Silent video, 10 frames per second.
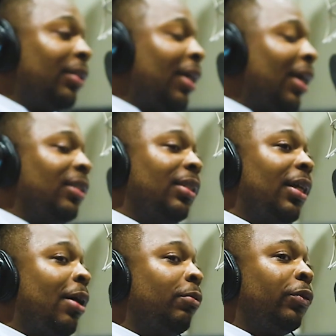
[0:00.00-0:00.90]
Like I
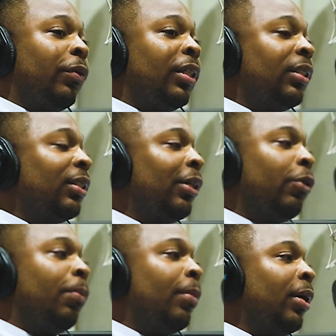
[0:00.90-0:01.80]
said, I was raised
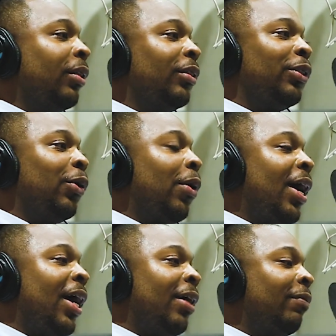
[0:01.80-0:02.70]
single mother, so
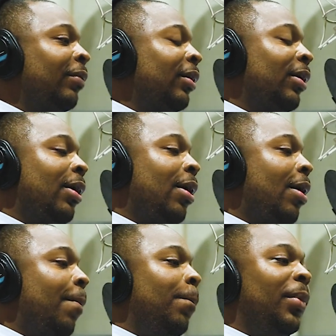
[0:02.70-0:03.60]
I have
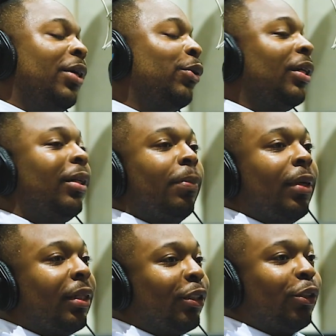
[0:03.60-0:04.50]
a million
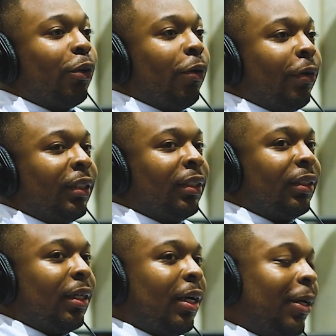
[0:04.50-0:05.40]
mother stories.